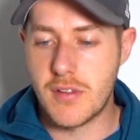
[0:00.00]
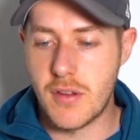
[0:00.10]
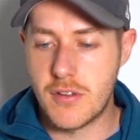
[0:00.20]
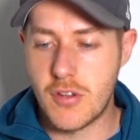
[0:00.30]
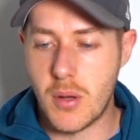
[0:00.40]

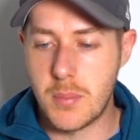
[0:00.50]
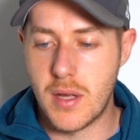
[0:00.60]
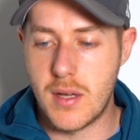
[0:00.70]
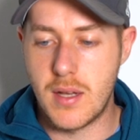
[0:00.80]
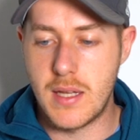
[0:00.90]
so the top
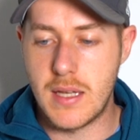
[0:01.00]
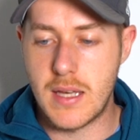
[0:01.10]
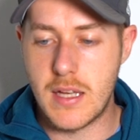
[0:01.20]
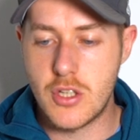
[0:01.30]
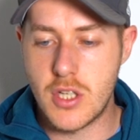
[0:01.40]
line and
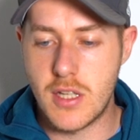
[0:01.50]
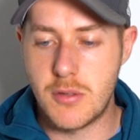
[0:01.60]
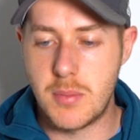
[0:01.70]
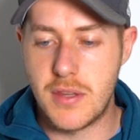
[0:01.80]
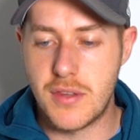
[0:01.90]
leading edge need
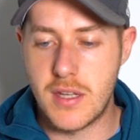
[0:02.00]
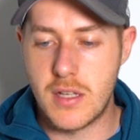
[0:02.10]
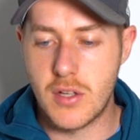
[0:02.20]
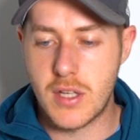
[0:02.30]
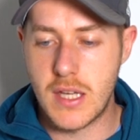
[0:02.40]
to be
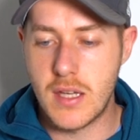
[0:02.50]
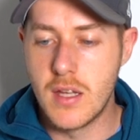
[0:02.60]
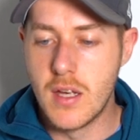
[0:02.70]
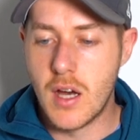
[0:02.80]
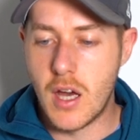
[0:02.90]
thin looking.
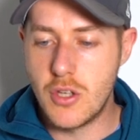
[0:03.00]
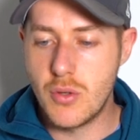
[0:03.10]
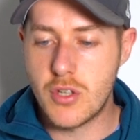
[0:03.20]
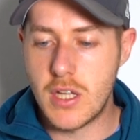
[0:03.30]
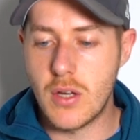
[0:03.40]
I
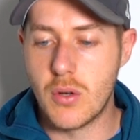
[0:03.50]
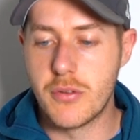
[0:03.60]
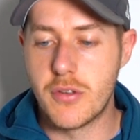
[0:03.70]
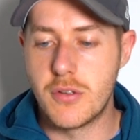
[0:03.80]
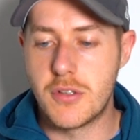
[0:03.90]
usually also